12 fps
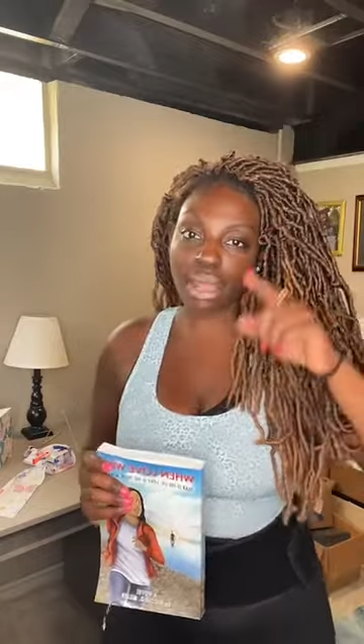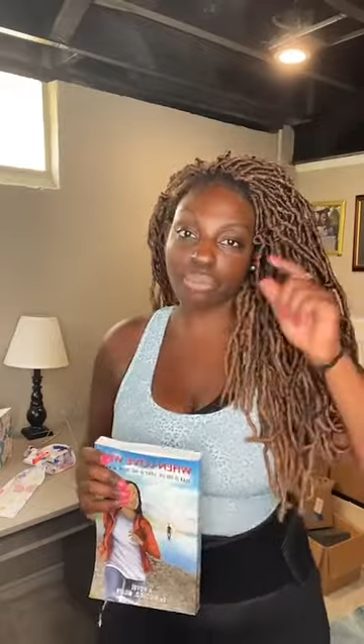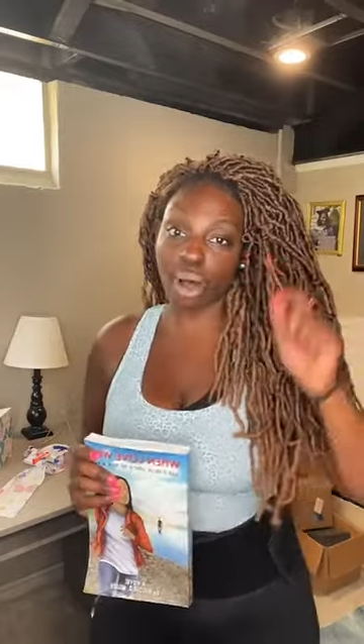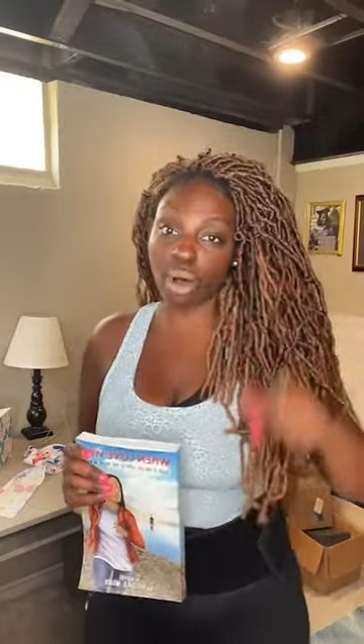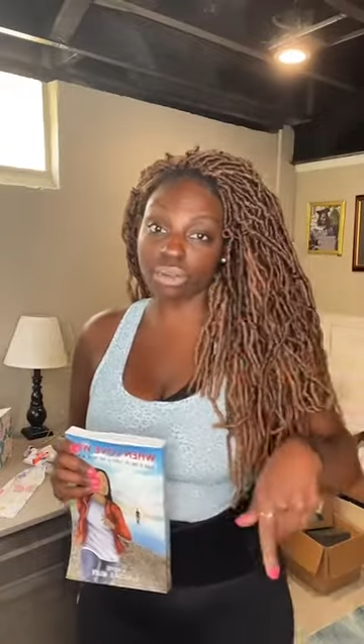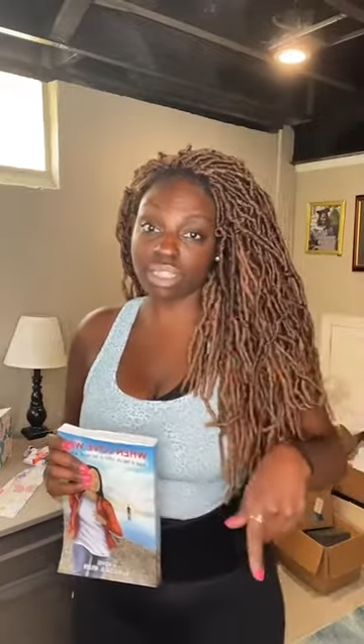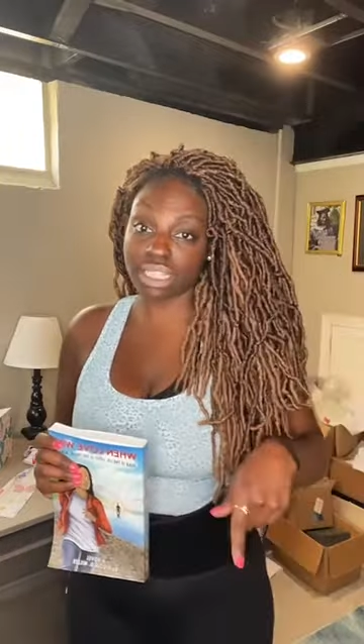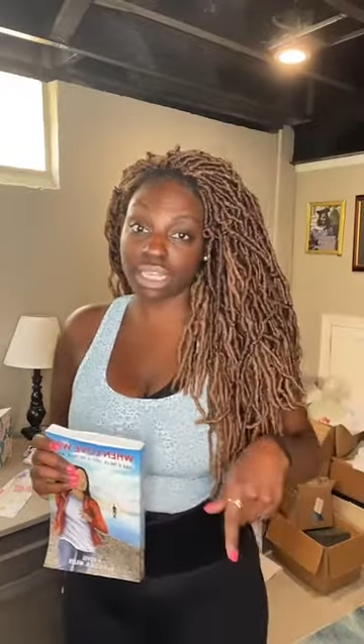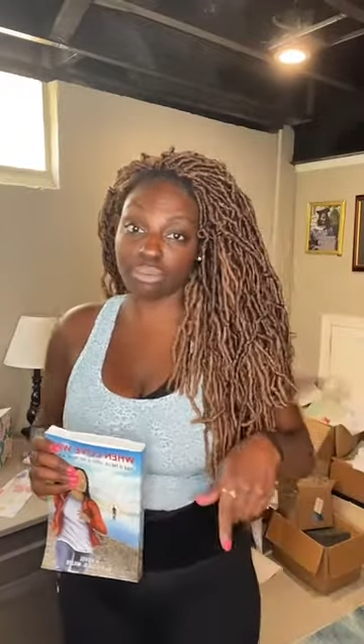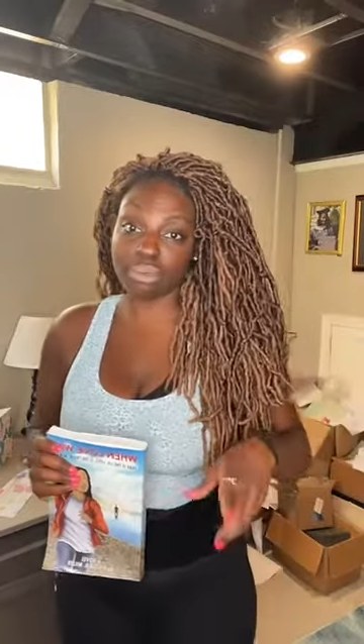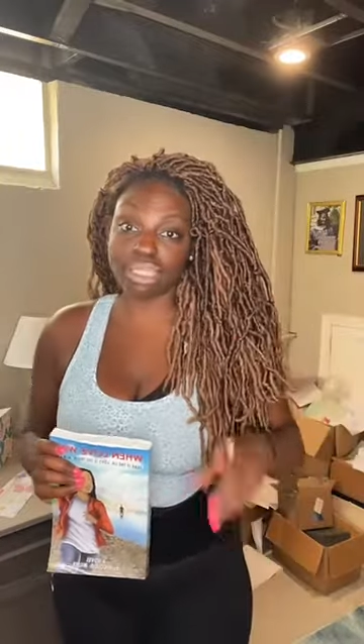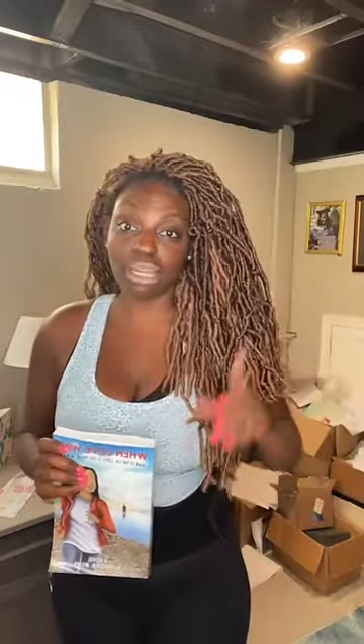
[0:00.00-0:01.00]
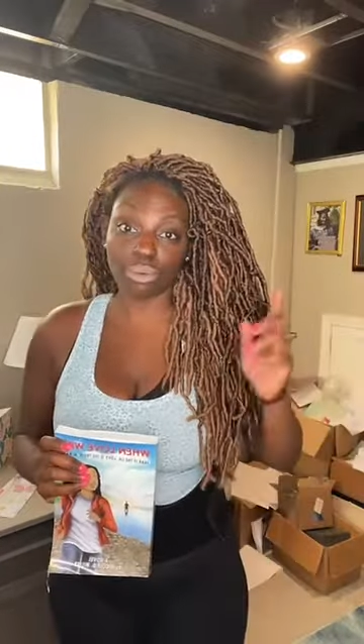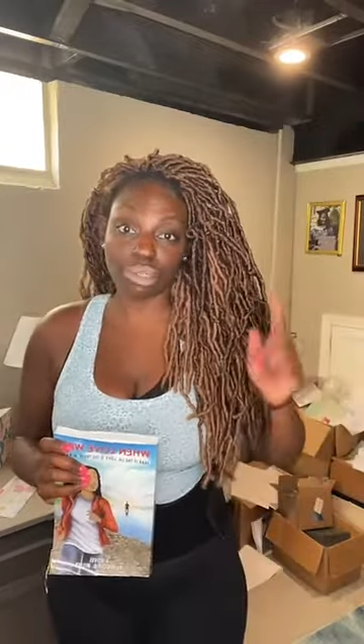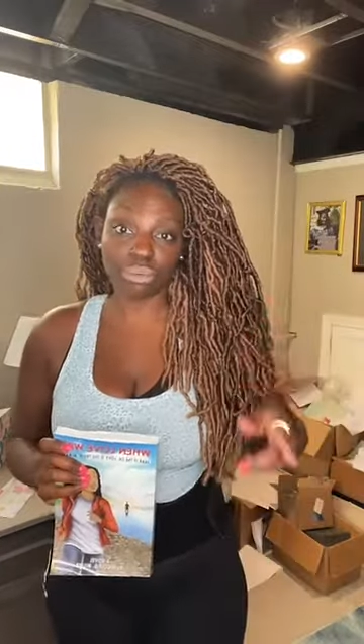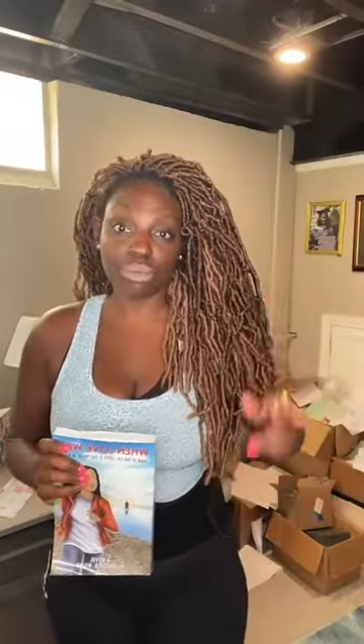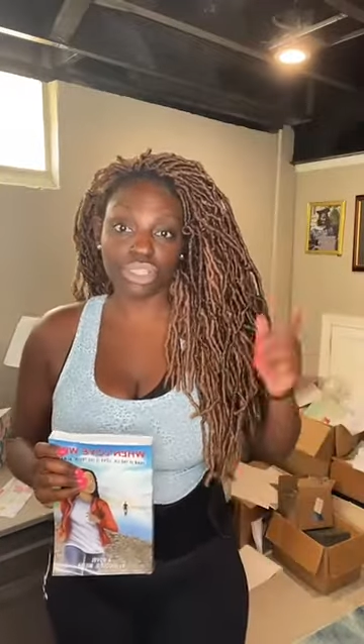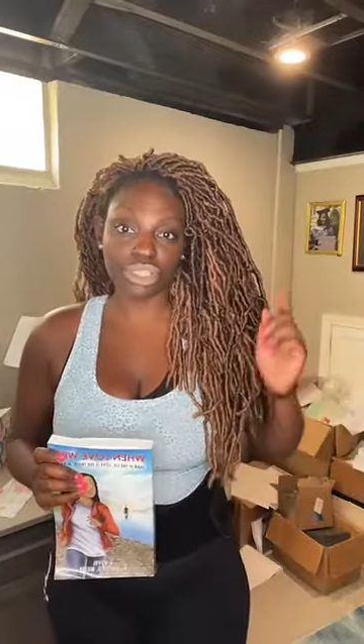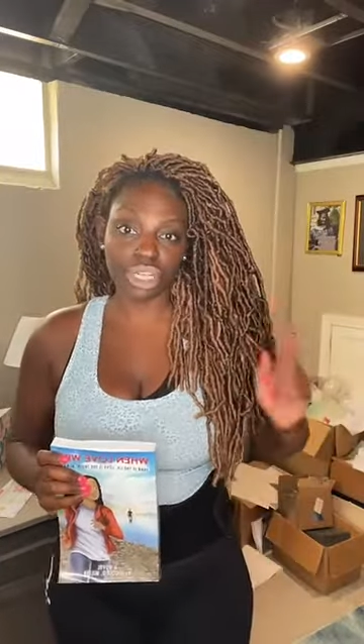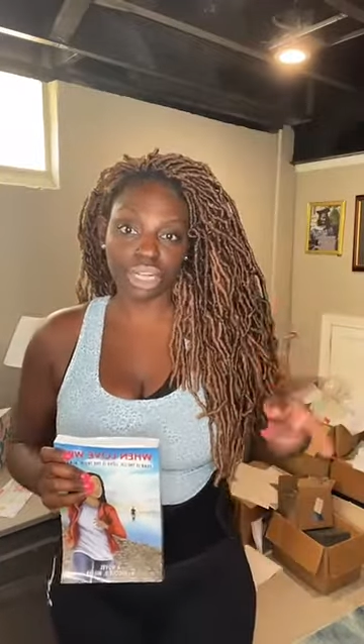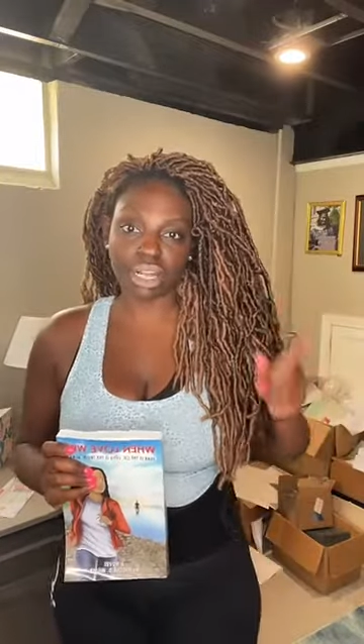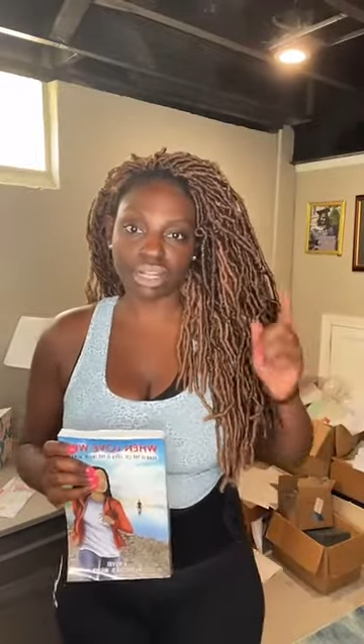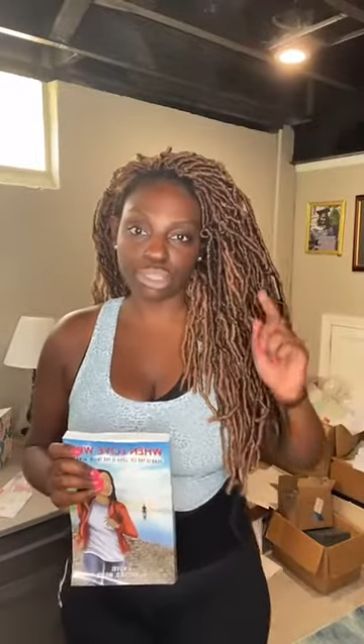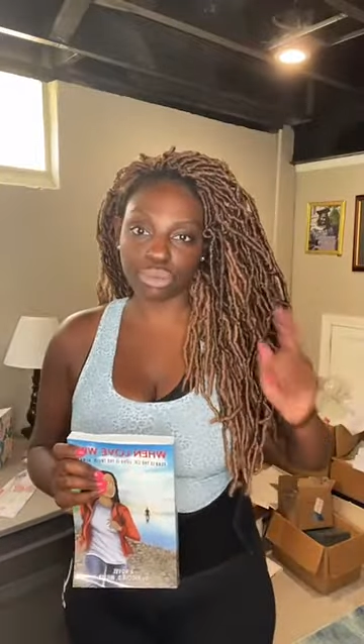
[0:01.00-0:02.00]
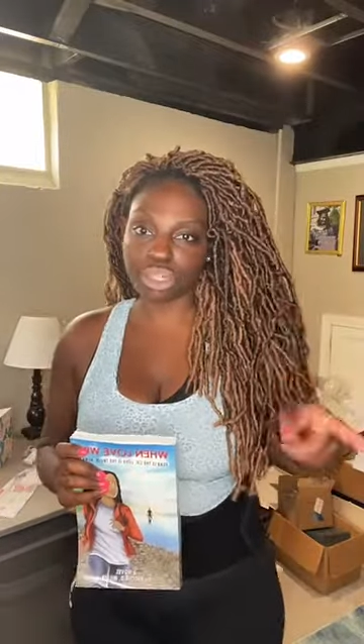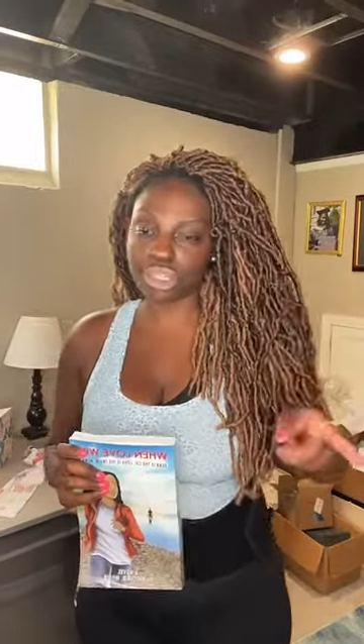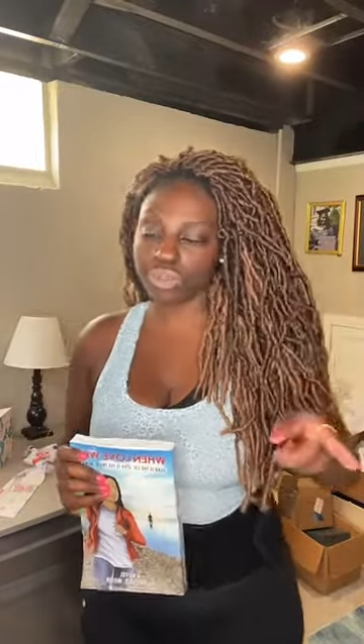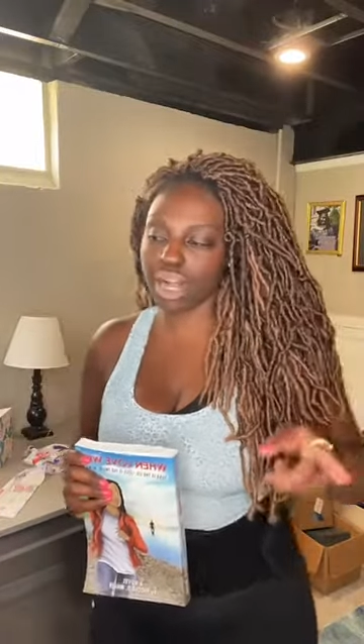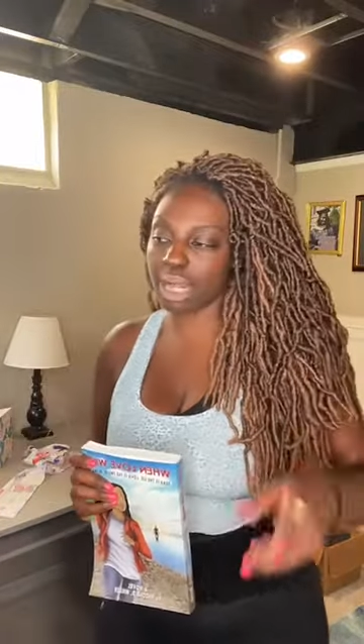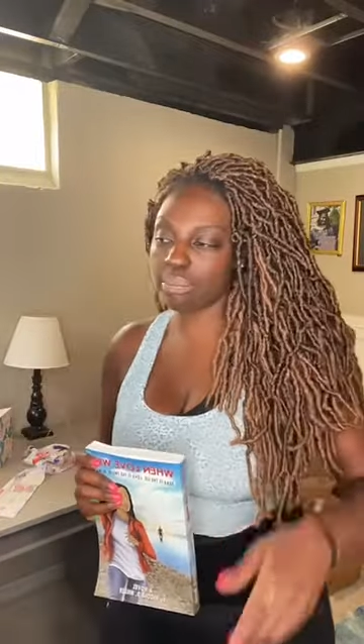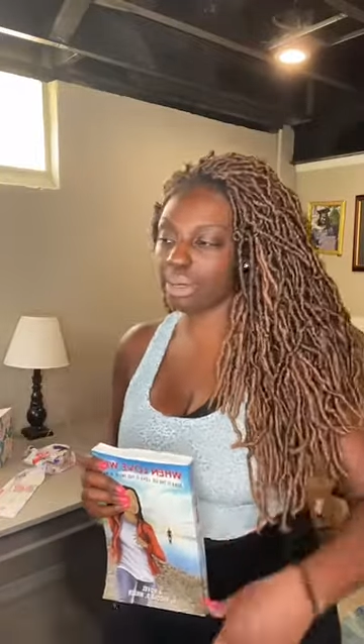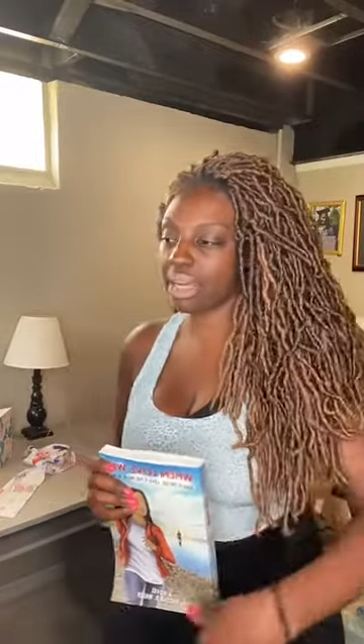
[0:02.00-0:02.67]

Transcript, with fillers: and post it because I really want to shout out this restaurant.